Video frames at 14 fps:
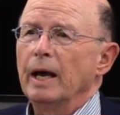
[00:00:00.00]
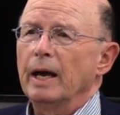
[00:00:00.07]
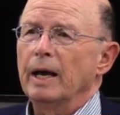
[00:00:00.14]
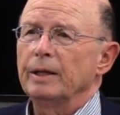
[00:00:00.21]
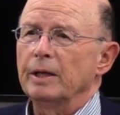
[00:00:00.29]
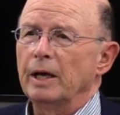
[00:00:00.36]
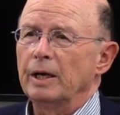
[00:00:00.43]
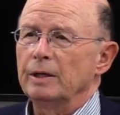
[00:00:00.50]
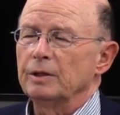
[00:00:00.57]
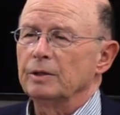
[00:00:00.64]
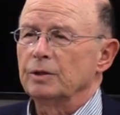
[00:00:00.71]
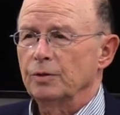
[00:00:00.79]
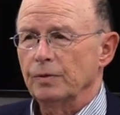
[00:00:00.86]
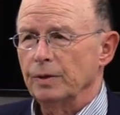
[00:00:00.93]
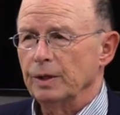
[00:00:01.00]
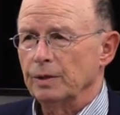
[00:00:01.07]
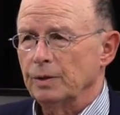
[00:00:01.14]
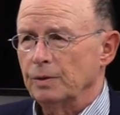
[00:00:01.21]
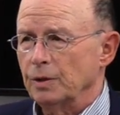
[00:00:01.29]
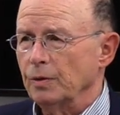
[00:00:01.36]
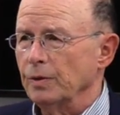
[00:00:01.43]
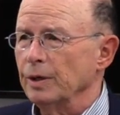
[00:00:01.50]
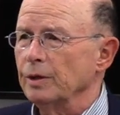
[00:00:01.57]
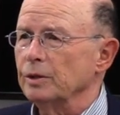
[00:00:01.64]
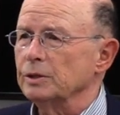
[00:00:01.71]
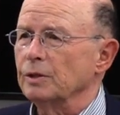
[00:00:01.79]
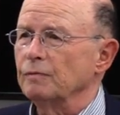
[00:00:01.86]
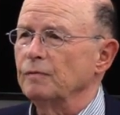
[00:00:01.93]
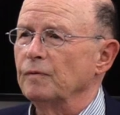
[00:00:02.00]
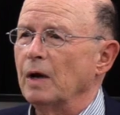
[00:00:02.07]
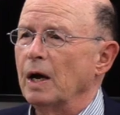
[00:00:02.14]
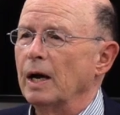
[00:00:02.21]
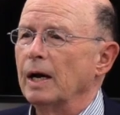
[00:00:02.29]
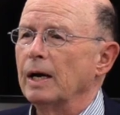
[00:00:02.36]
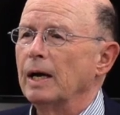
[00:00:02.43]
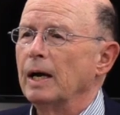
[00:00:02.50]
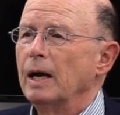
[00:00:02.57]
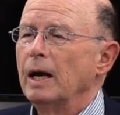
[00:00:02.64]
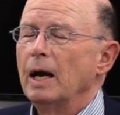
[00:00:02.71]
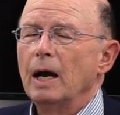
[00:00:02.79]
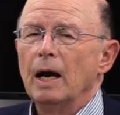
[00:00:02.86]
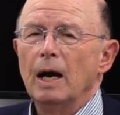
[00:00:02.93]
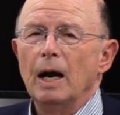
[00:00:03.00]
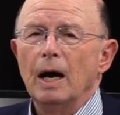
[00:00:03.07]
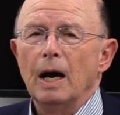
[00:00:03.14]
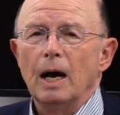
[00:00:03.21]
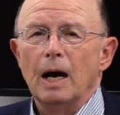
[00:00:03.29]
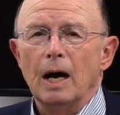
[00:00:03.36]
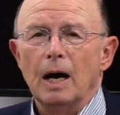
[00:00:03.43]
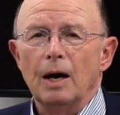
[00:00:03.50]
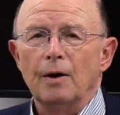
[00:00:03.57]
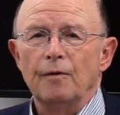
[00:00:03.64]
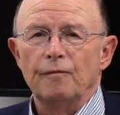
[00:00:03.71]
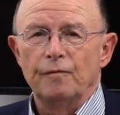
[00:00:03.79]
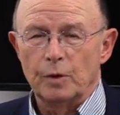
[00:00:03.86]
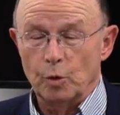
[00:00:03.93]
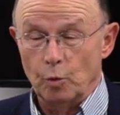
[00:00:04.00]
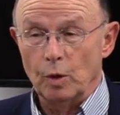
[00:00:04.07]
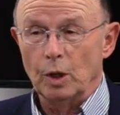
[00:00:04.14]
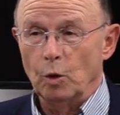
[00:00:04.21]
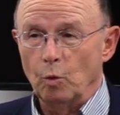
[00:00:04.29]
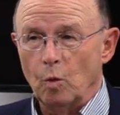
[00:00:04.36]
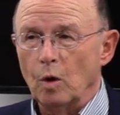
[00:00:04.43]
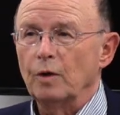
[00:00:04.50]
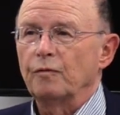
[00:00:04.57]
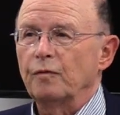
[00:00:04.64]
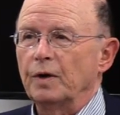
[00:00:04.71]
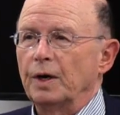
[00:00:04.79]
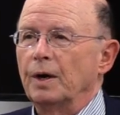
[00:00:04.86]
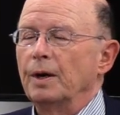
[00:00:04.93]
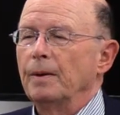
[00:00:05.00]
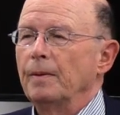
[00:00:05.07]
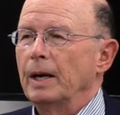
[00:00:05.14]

and then two, two years of, uh, of guerrilla warfare.